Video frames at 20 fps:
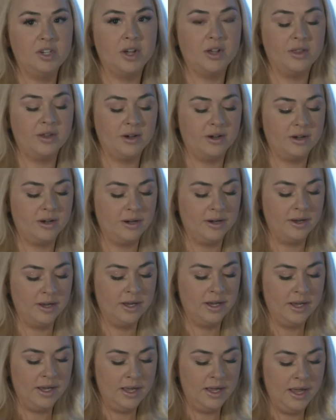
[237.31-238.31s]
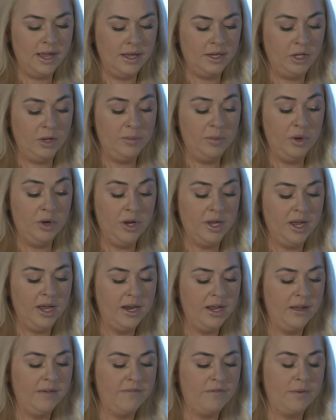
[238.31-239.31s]
other, and
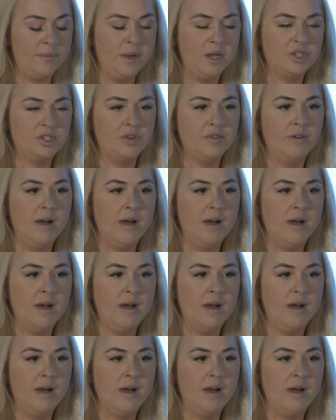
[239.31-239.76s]
communicating information